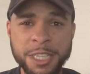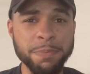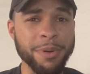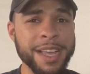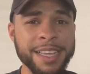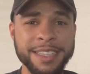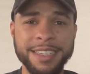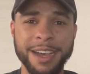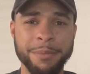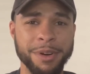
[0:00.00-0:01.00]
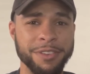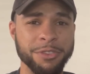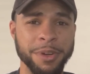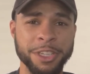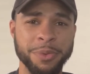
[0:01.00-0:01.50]
Spring and summer of
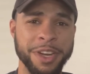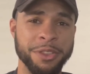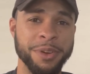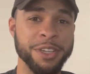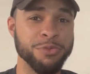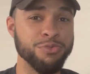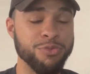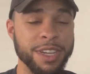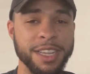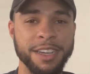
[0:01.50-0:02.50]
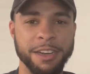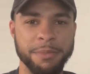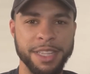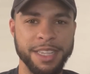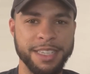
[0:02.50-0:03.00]
2023 is really going to
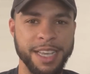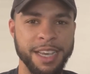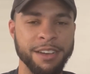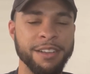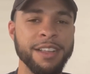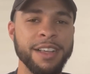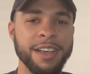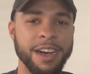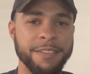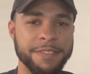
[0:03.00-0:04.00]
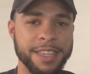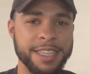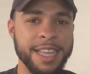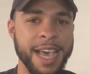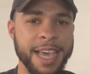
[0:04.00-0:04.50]
be the tale of the
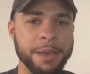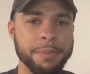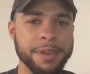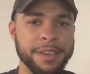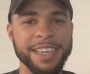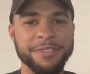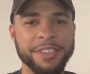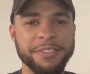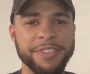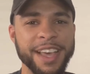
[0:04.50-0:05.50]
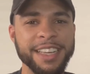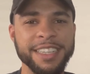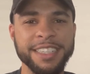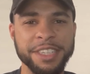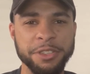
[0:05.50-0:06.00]
tape. If the Fed
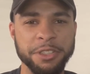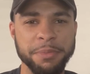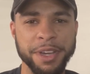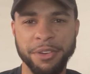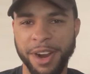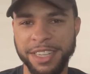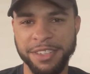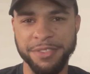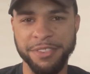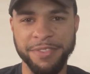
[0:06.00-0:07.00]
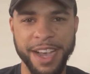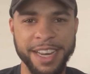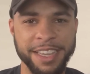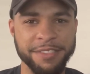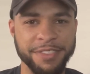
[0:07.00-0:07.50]
continues to be aggressive in
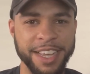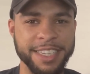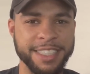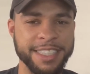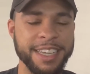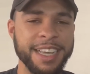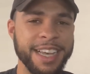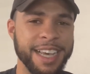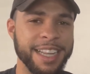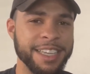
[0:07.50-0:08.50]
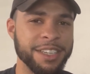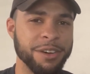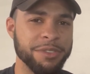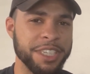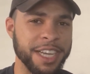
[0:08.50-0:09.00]
fighting inflation and they
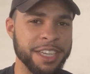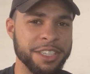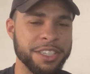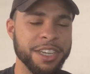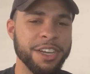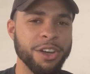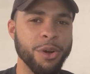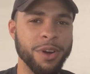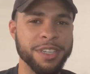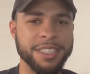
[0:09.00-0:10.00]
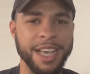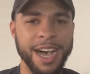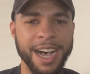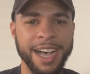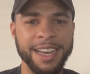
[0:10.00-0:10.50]
don't change course
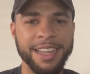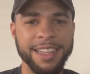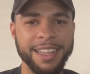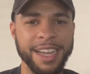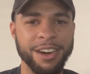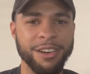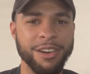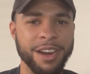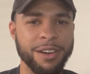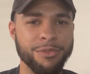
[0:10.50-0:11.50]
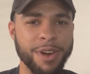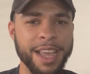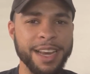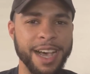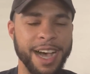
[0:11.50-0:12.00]
on their
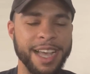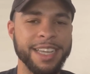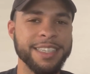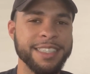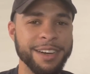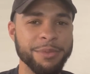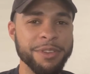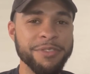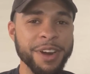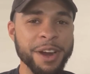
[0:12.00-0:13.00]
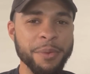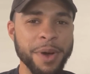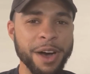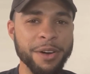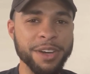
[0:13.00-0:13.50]
rate hikes, we very
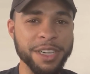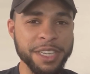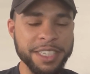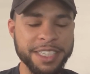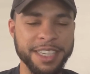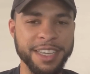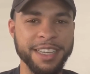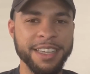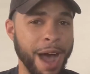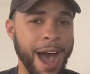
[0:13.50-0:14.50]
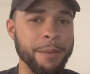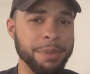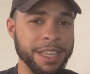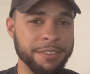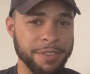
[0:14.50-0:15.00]
well could see, I
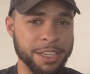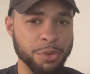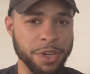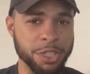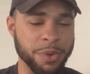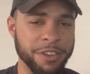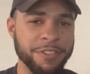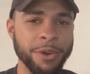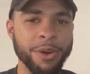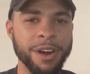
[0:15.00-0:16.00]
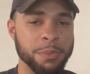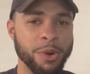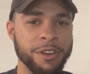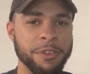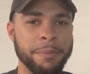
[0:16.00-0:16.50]
believe in 2024,
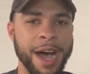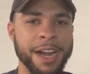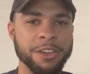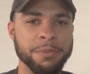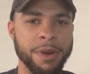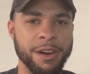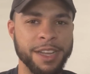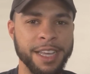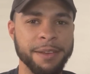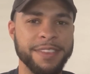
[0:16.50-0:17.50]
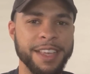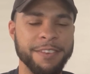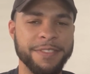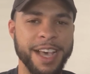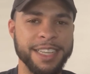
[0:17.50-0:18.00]
more of a buyer's market
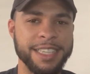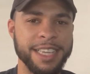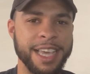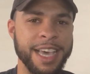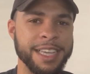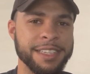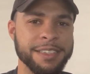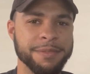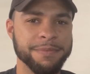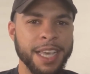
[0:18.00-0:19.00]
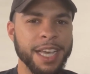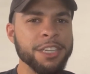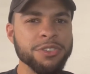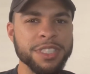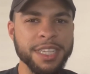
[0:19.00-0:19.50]
if that's the case.
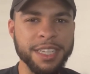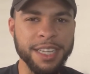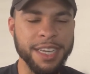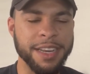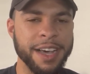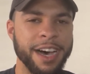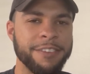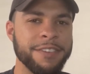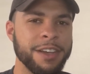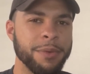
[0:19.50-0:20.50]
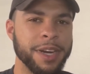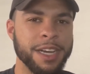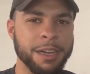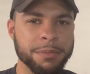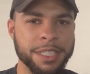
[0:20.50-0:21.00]
Interestingly enough, when
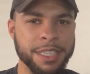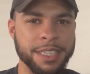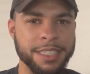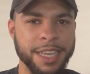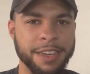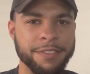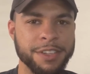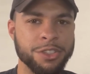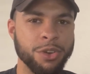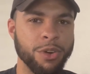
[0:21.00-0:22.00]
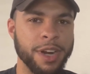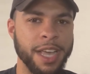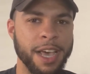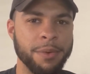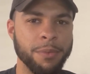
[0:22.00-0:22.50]
it comes to this
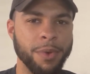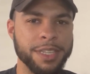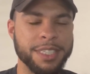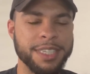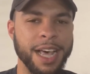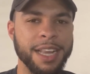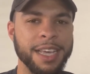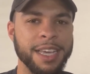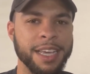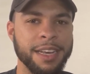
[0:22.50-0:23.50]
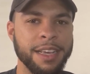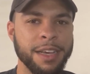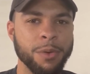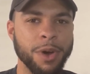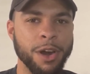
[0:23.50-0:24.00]
inventory and what's selling and
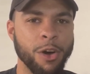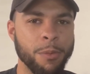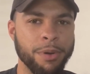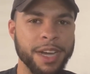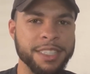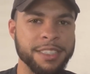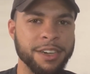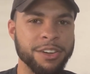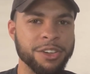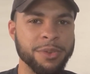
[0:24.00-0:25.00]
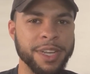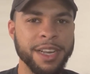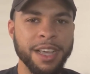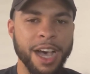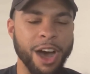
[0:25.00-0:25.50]
what home prices are
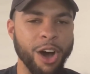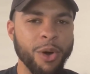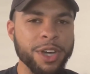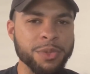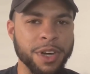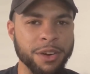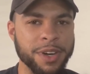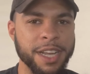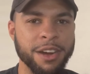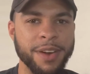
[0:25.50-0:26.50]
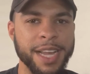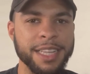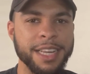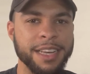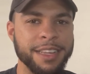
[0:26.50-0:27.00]
doing, I always want to
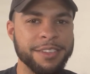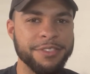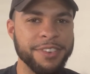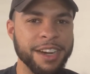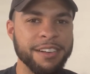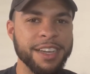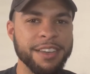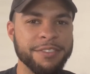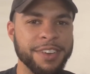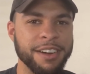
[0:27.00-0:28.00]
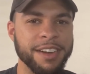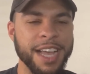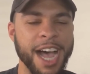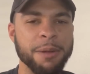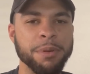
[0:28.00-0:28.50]
reiterate that it is very,
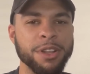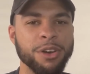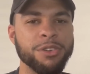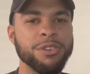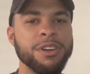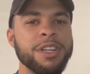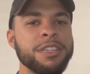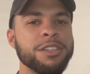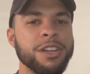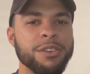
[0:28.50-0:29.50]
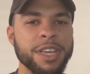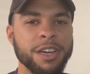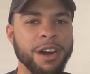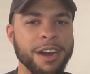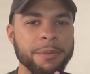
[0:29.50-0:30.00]
very hyper local. So don't
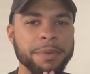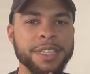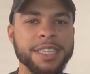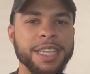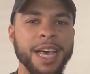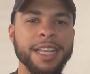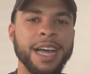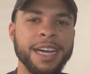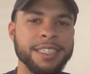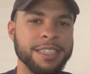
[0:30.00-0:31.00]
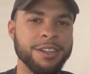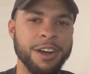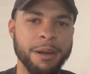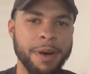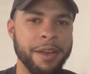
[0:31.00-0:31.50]
get caught up in these headlines that
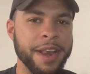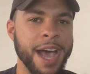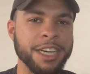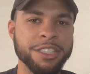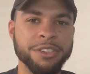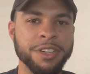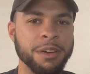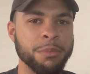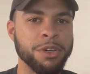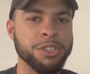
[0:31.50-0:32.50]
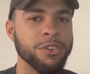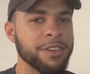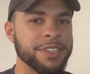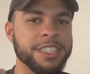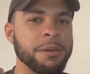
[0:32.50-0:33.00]
talk about national numbers, or
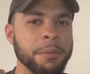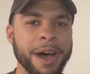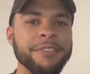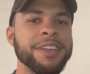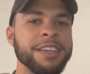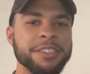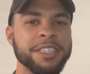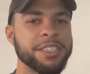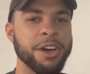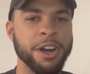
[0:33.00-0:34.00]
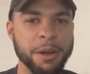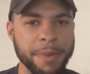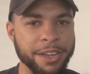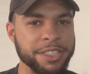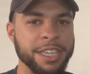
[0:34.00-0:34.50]
even some of my videos that talk
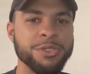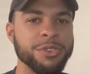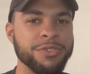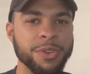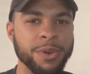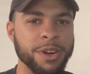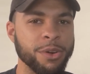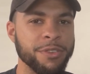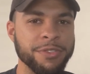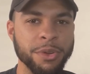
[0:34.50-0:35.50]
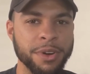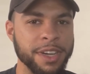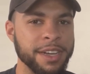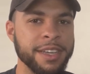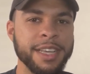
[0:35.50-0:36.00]
about Central Florida or
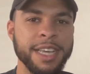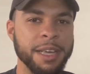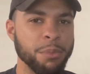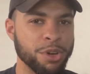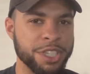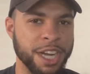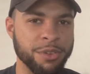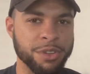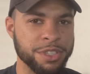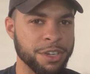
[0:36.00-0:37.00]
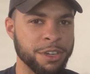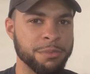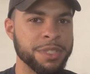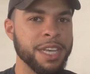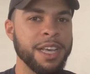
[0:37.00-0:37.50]
Florida in more general
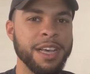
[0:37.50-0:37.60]
terms.